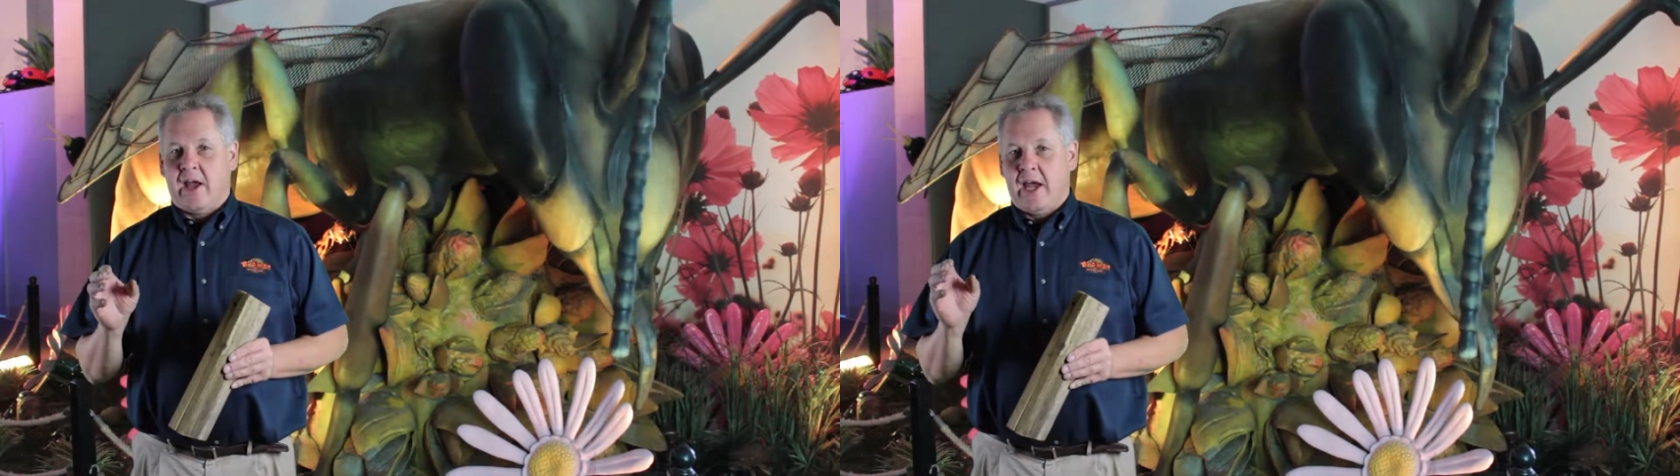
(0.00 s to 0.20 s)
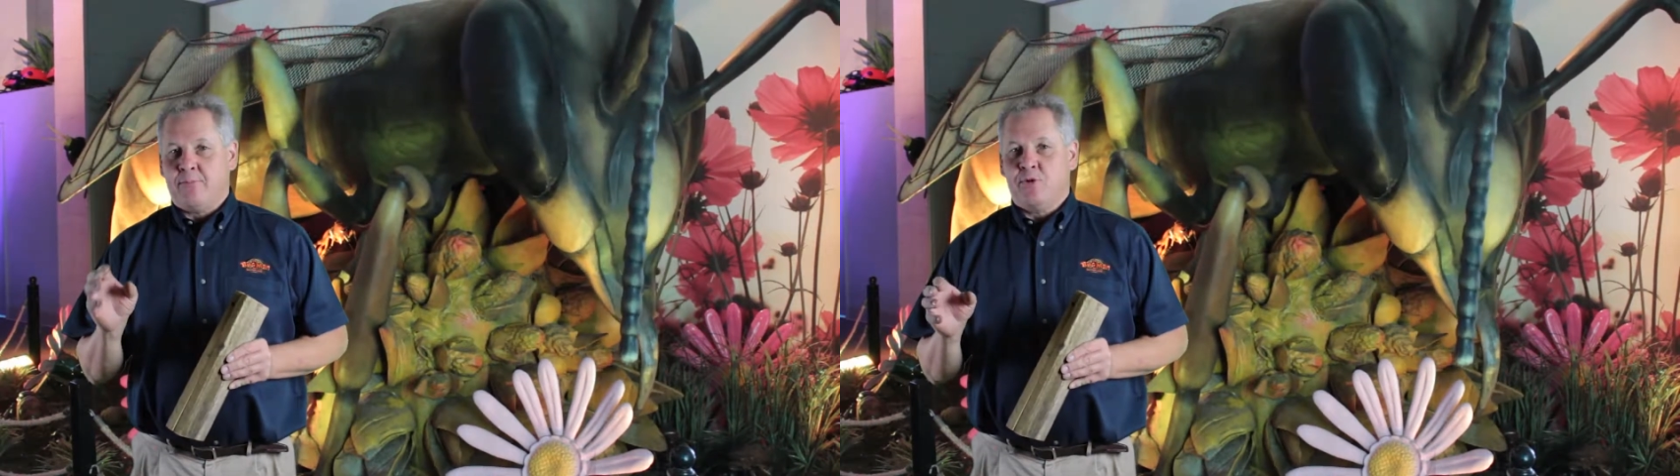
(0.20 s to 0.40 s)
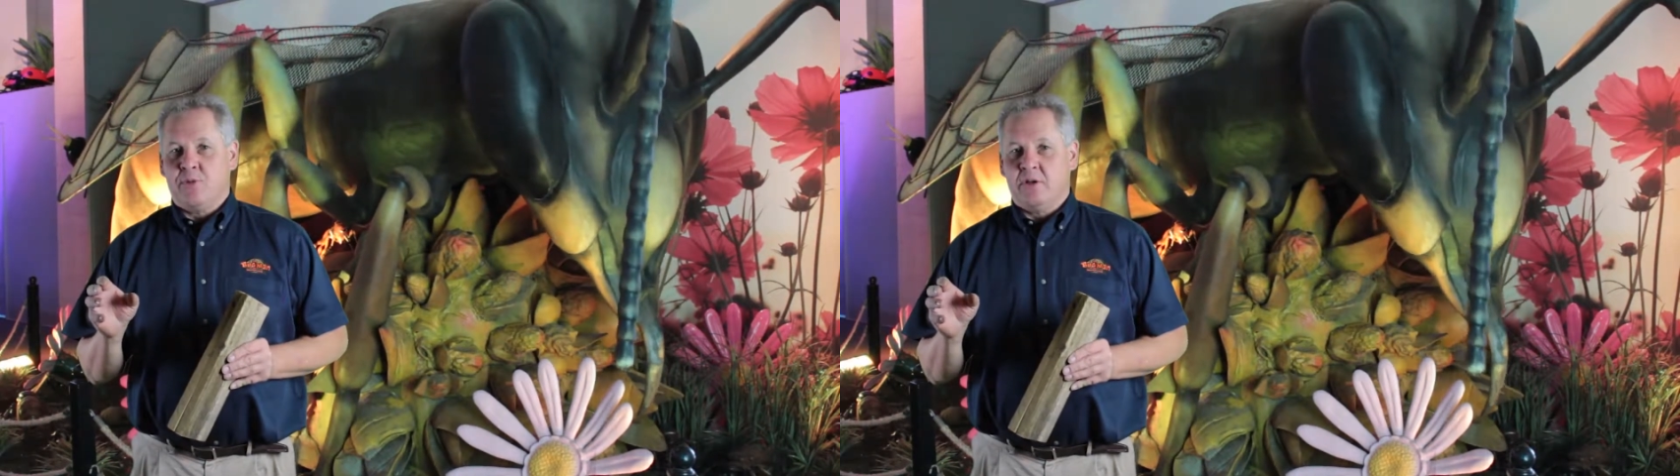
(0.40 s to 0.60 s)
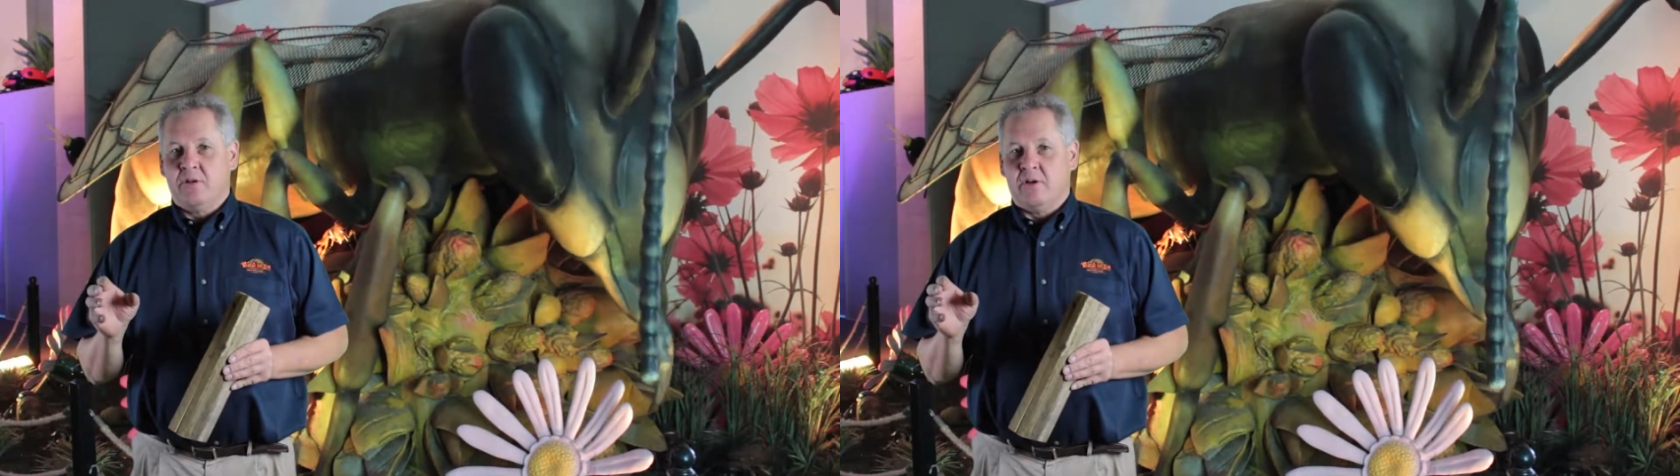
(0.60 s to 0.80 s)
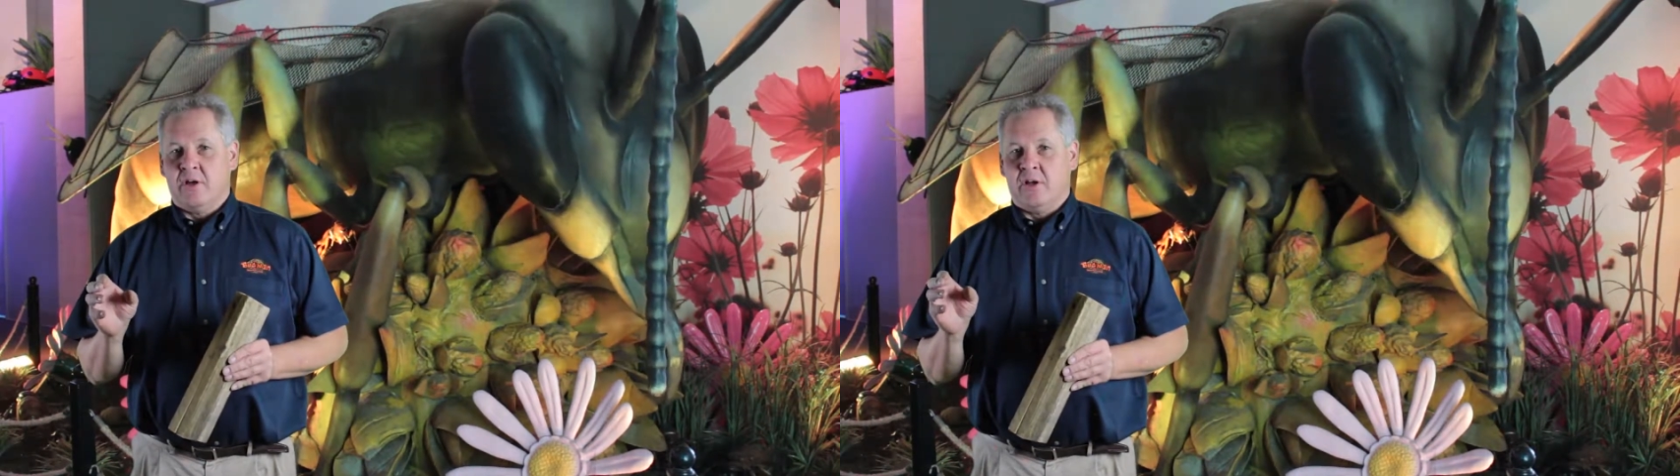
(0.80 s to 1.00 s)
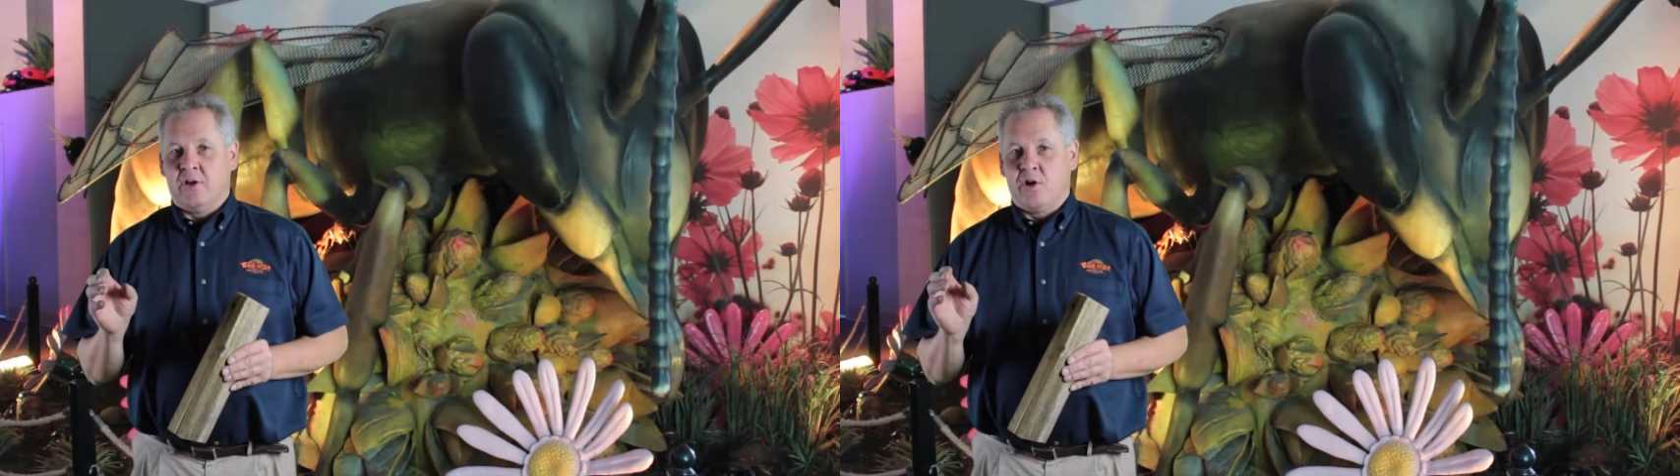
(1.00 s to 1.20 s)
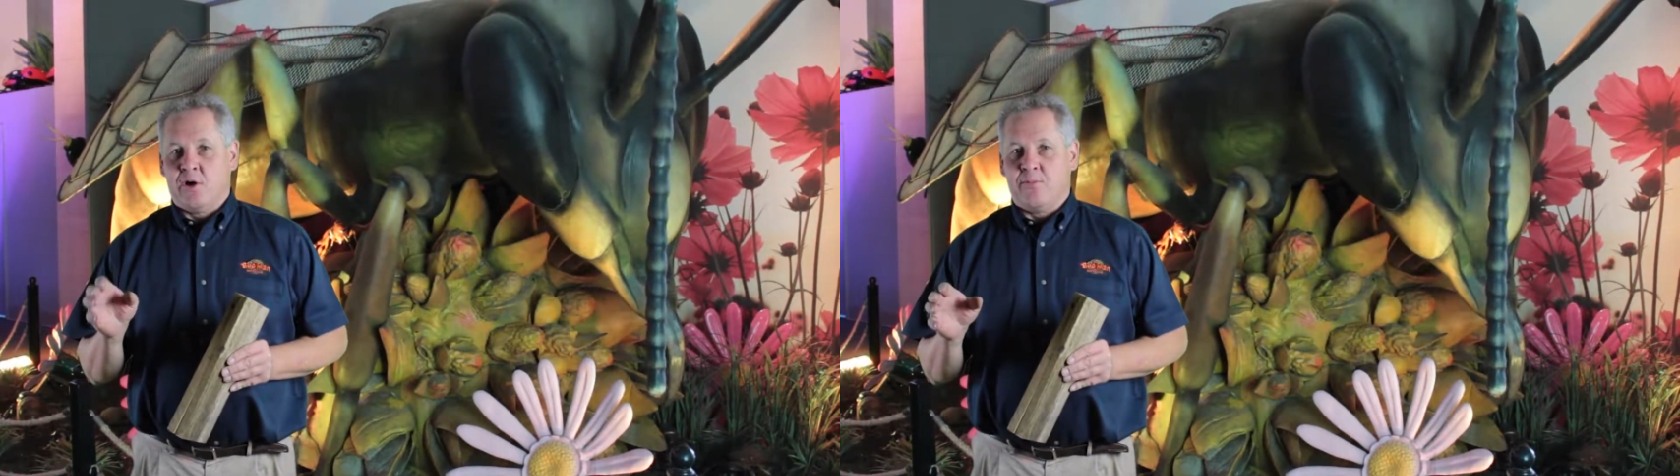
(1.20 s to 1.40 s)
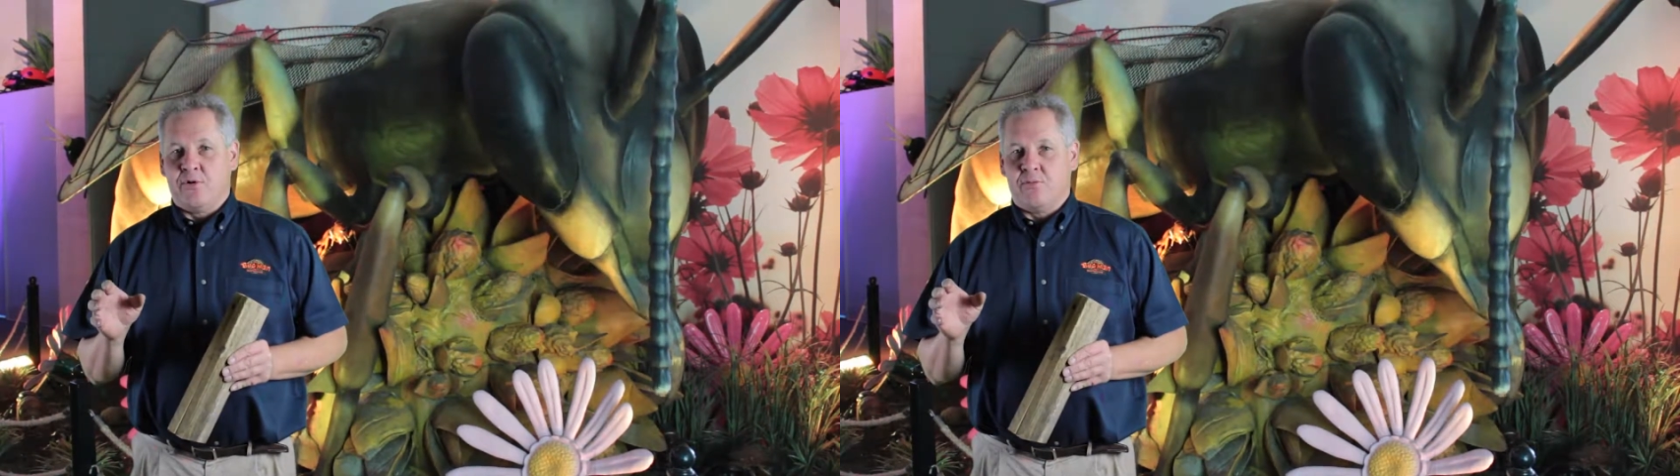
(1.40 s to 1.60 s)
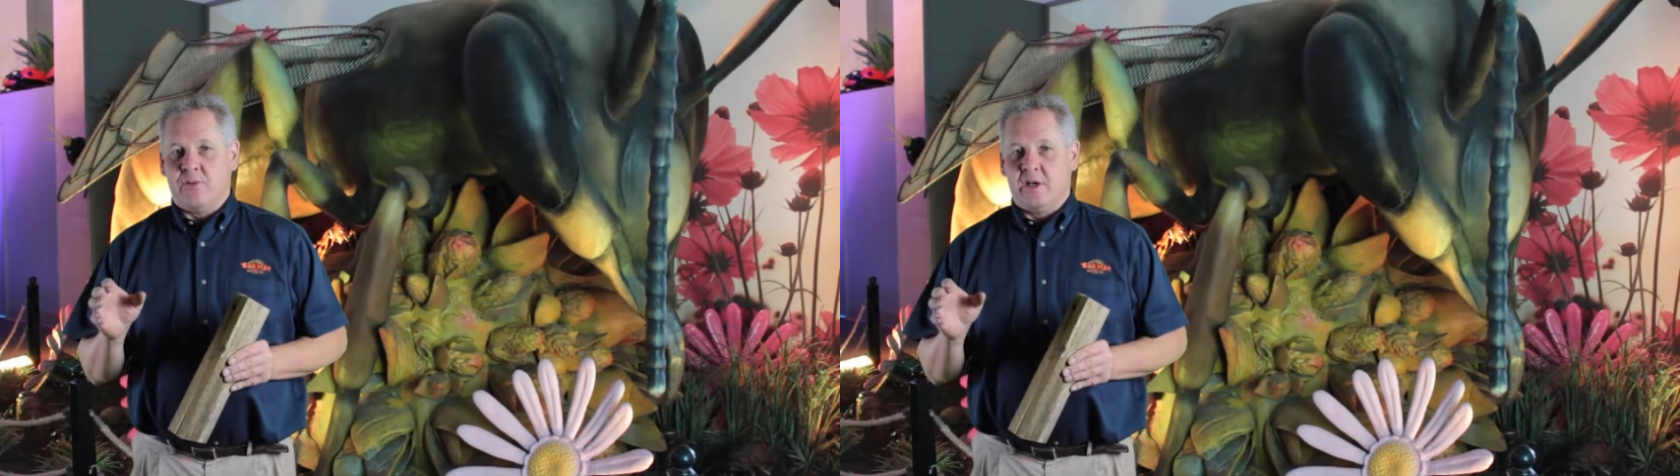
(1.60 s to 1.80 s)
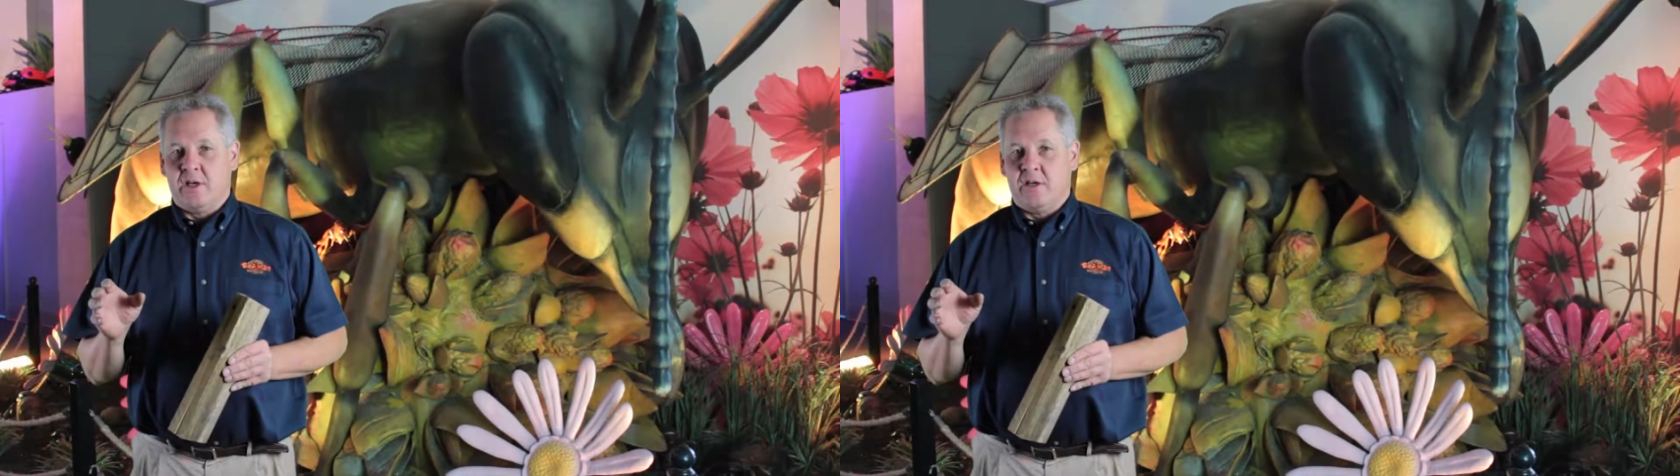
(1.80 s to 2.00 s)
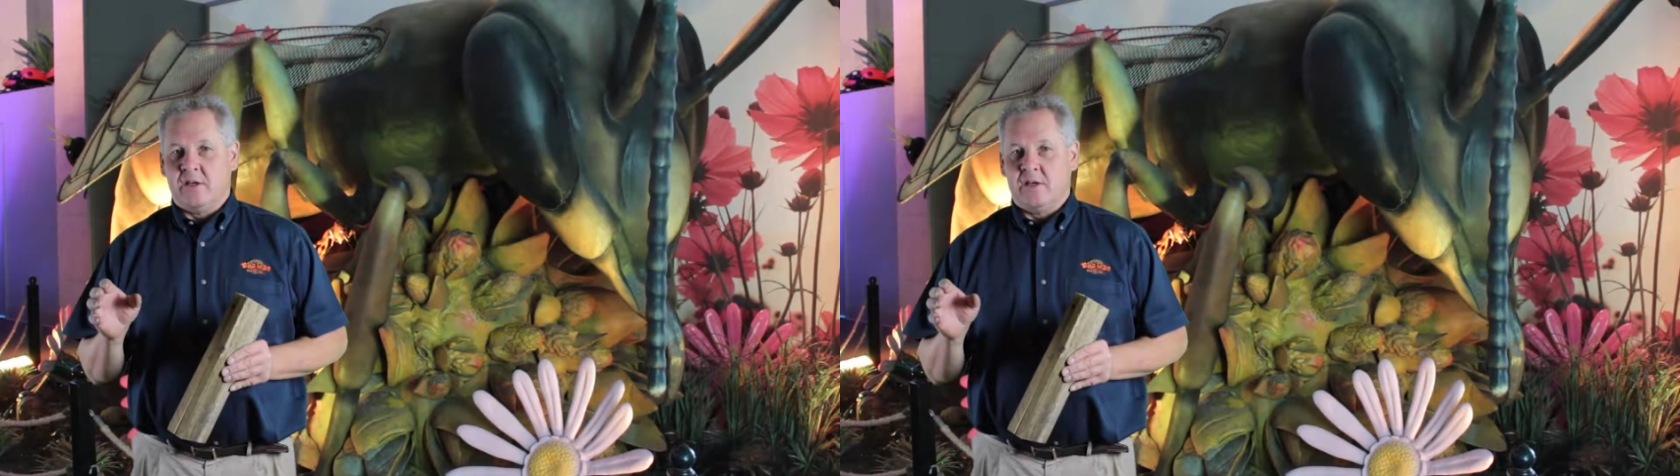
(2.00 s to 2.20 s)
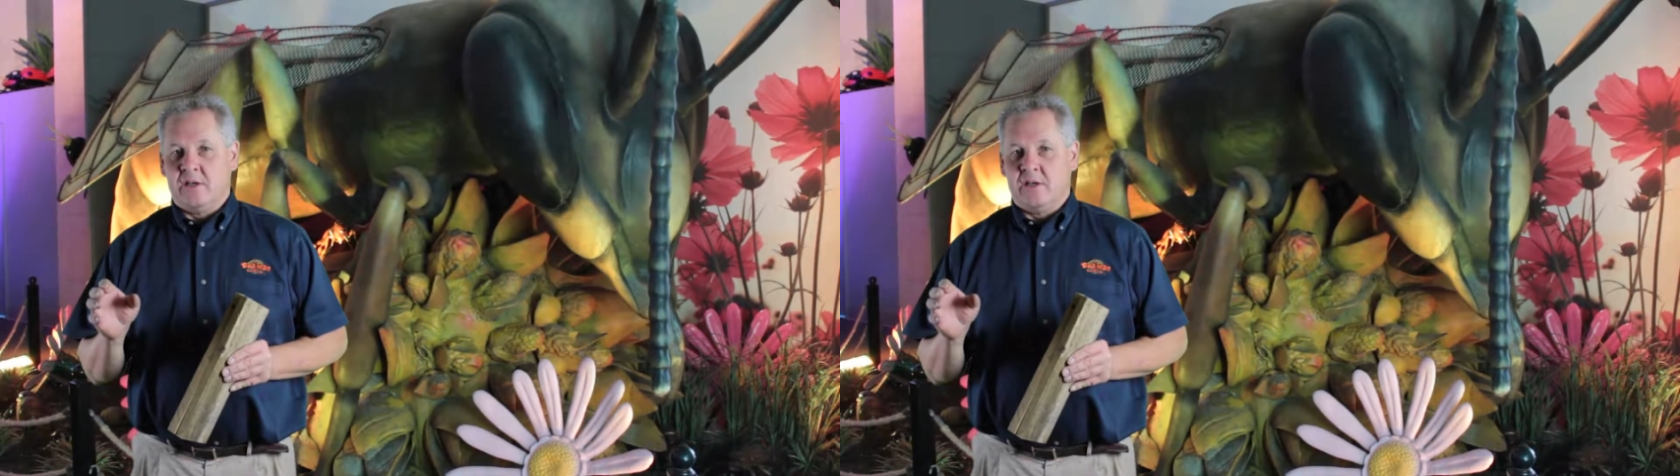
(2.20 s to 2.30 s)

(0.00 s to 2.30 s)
abdomen, and a carpenter bee